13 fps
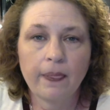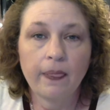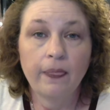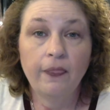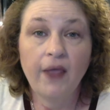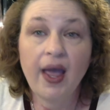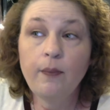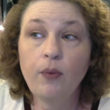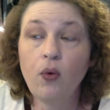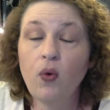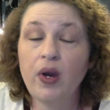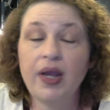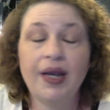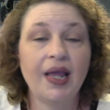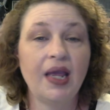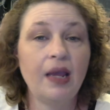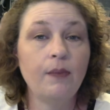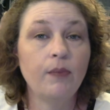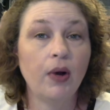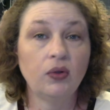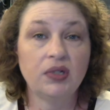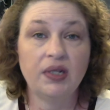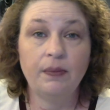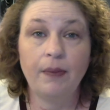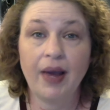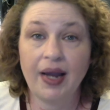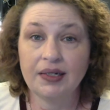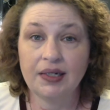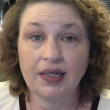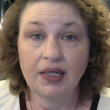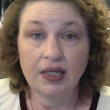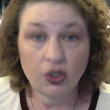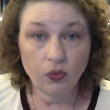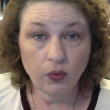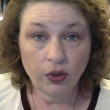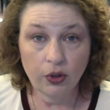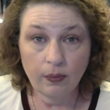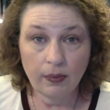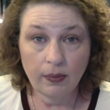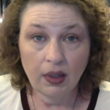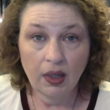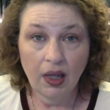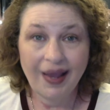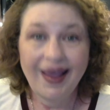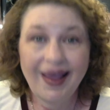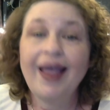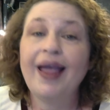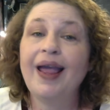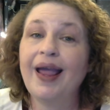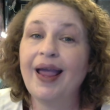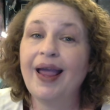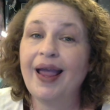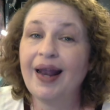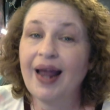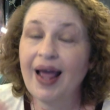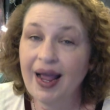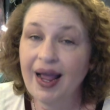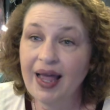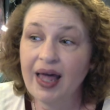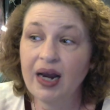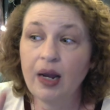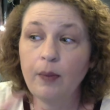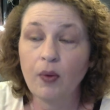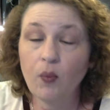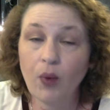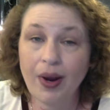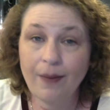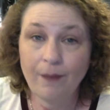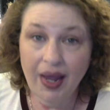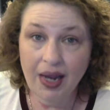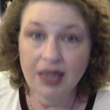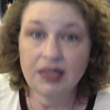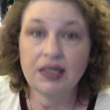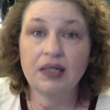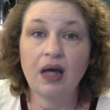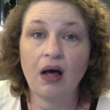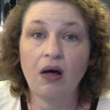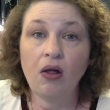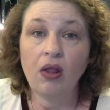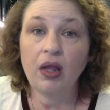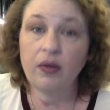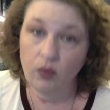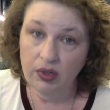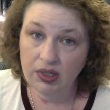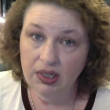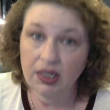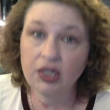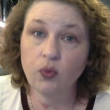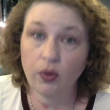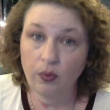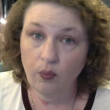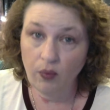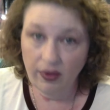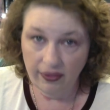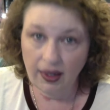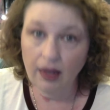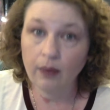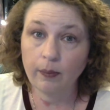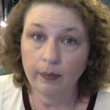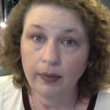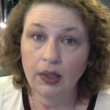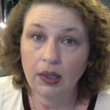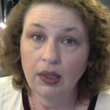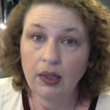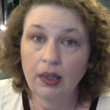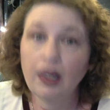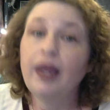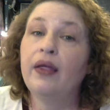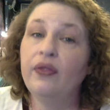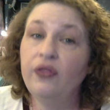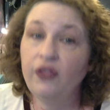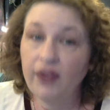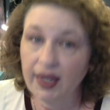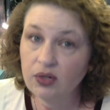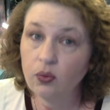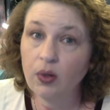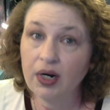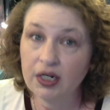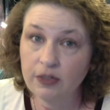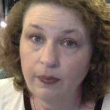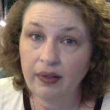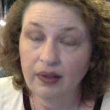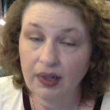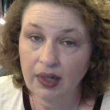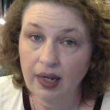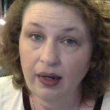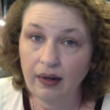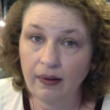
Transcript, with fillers: That point, he bolted back to his room, and I got up, ran past the doll, and went to his room with him. And that's where I spent the night.